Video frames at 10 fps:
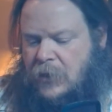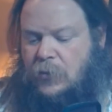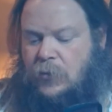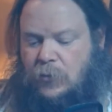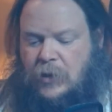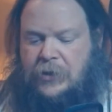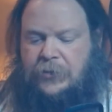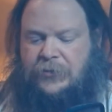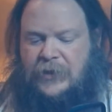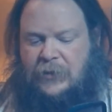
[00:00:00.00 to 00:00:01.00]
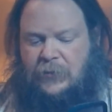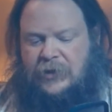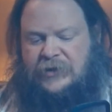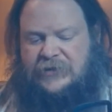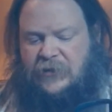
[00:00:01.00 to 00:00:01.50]
Another thing I
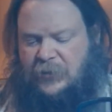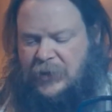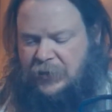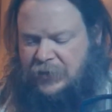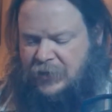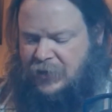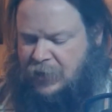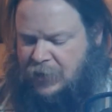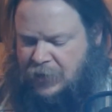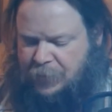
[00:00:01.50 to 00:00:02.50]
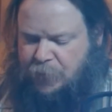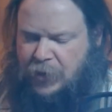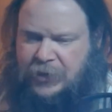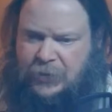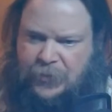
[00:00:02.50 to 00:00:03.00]
wanted to talk about. I
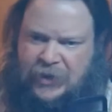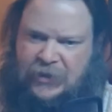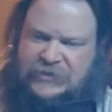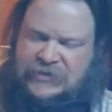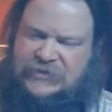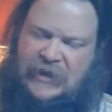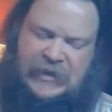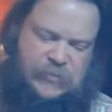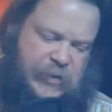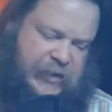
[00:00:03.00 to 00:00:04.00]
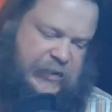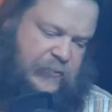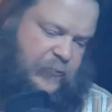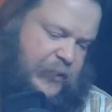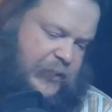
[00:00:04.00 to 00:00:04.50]
brought it up in Alex's class, but I
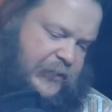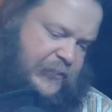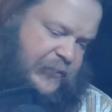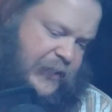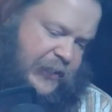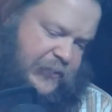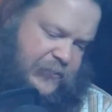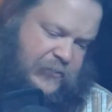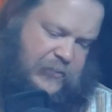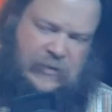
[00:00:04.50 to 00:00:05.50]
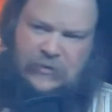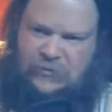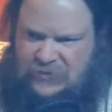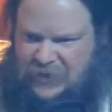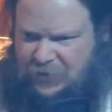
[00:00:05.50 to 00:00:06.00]
didn't really get to like
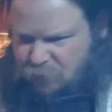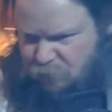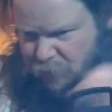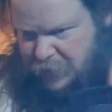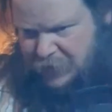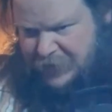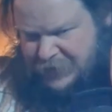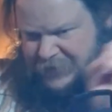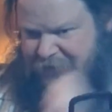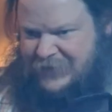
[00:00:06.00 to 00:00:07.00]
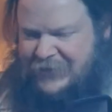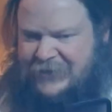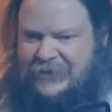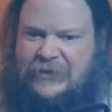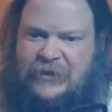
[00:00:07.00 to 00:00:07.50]
really
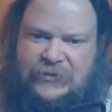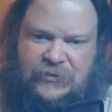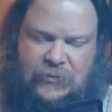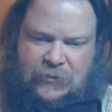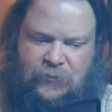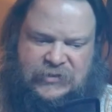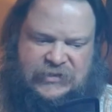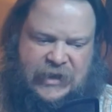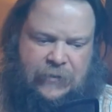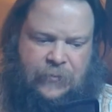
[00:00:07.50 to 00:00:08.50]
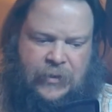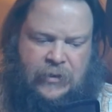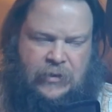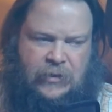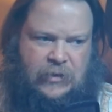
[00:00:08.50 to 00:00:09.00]
get to it. Was that
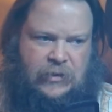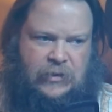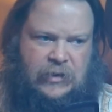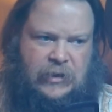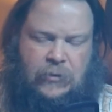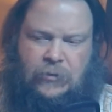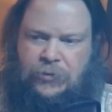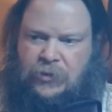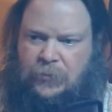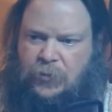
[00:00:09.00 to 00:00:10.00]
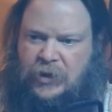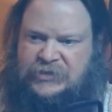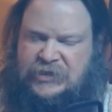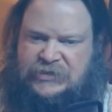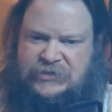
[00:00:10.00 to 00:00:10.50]
in our thought
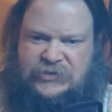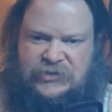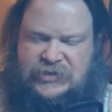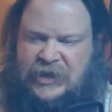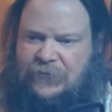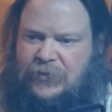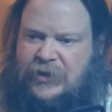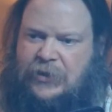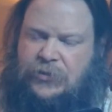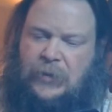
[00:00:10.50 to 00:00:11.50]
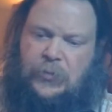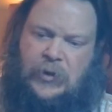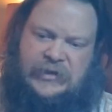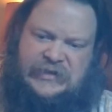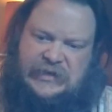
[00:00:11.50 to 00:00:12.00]
process, just everyday thought
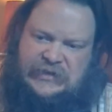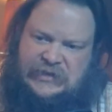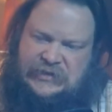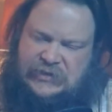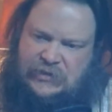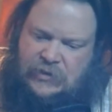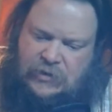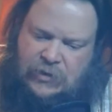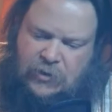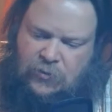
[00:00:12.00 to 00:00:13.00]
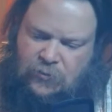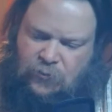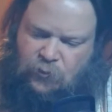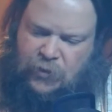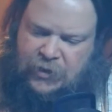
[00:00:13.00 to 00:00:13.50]
processes,
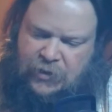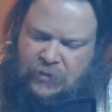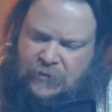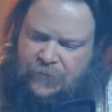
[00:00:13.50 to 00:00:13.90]
the